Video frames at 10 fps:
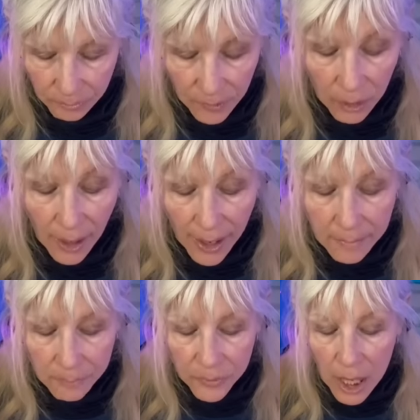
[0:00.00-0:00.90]
Okay?
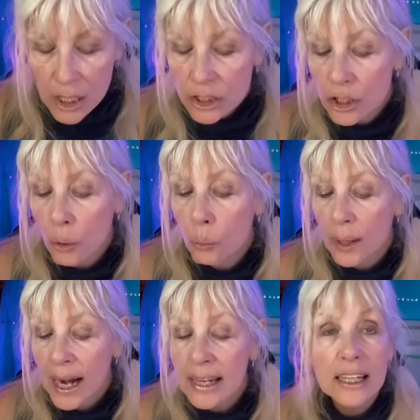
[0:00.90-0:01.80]
So
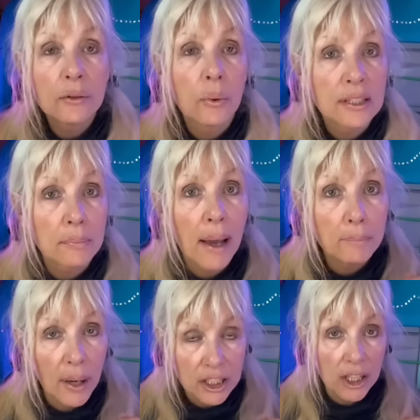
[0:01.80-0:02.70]
what I did was my
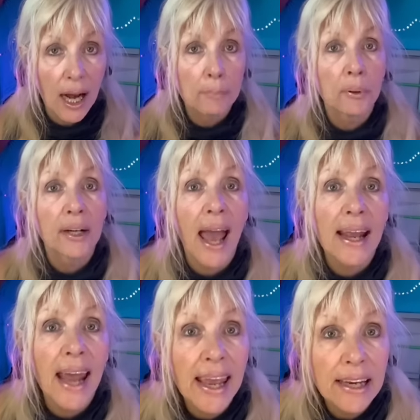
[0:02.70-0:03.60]
budget I put at
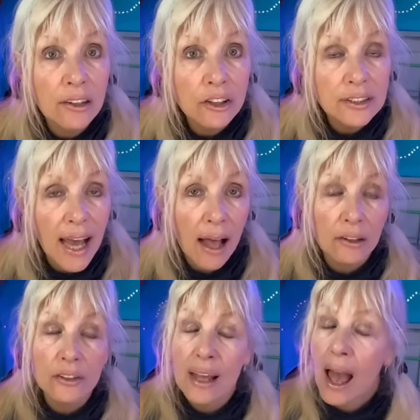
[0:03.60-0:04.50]

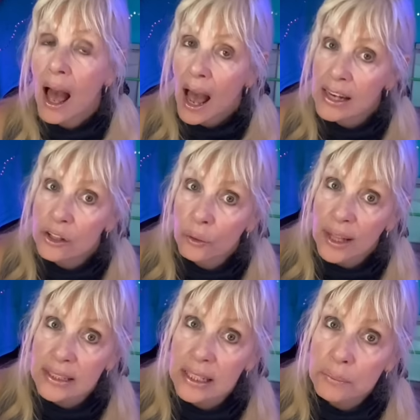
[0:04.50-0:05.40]
$800. I know
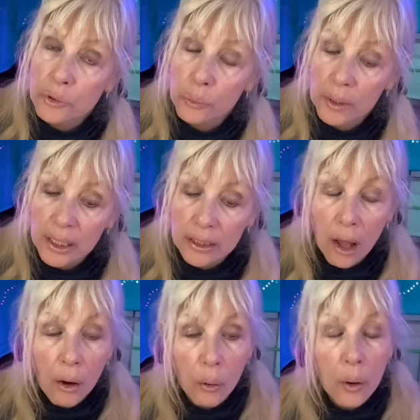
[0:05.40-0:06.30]
that seems really
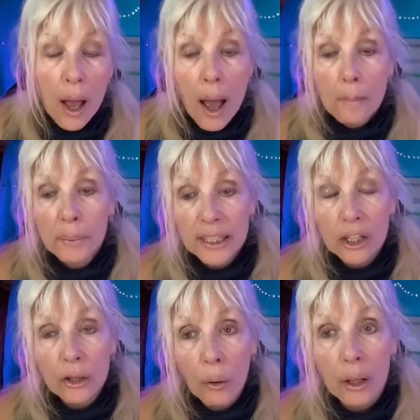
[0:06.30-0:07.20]
low, but
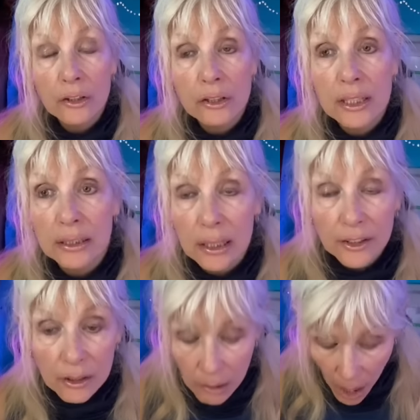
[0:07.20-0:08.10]
you know, there's a
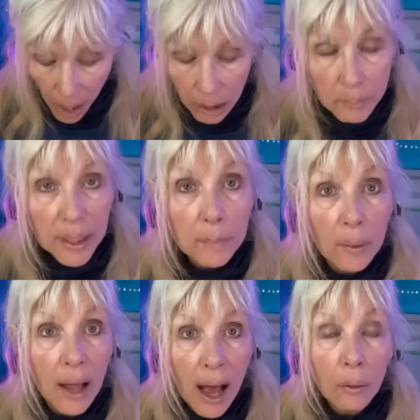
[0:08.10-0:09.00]
there are
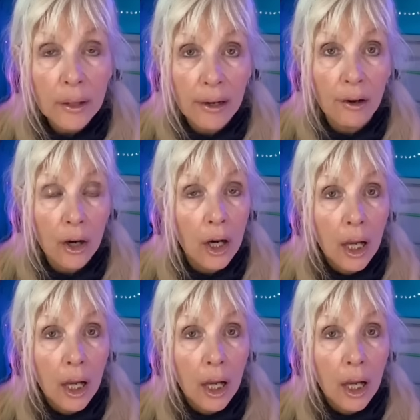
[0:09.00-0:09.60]
people out here